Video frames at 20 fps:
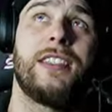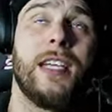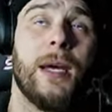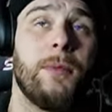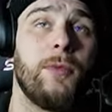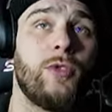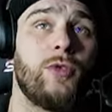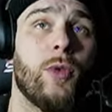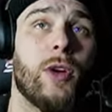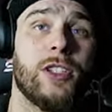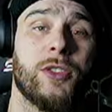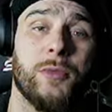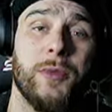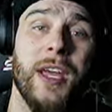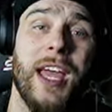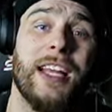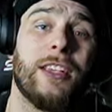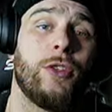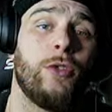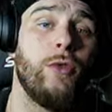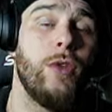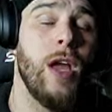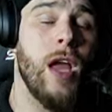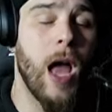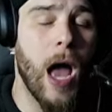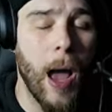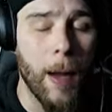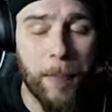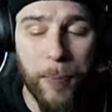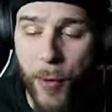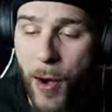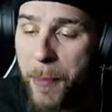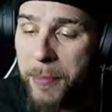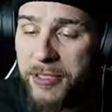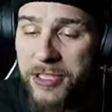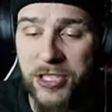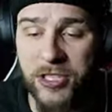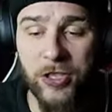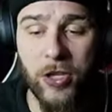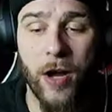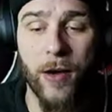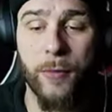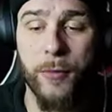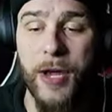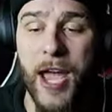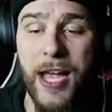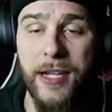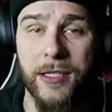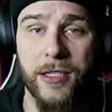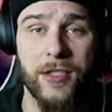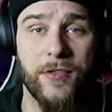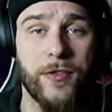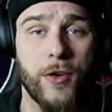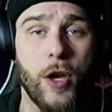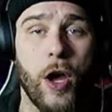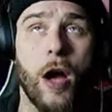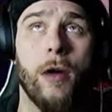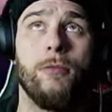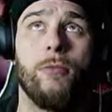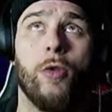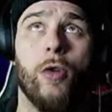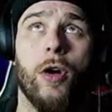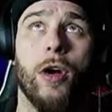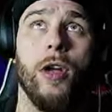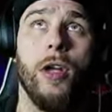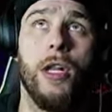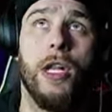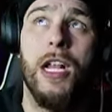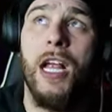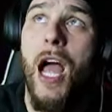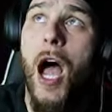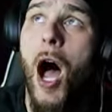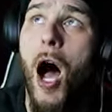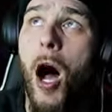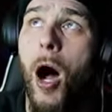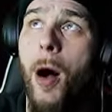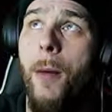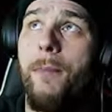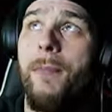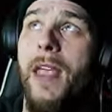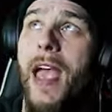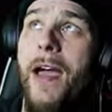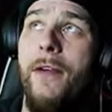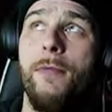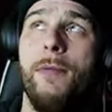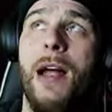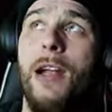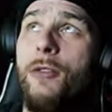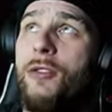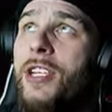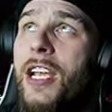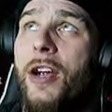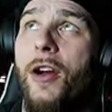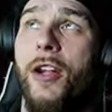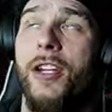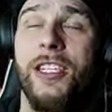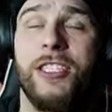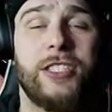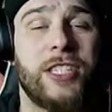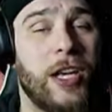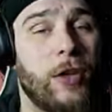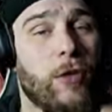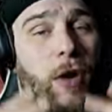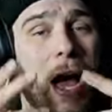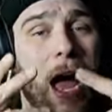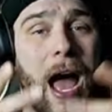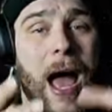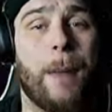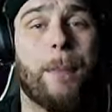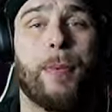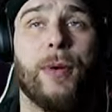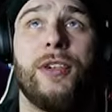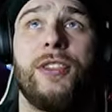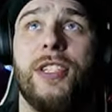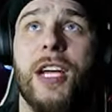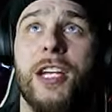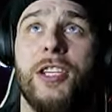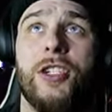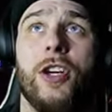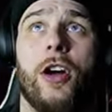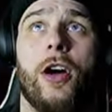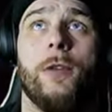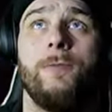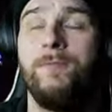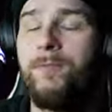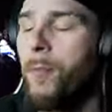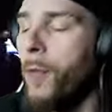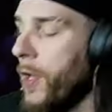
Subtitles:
Tell me what you want to react to. I promise to start reacting for y'all more. Everybody who's here on this channel, I appreciate y'all.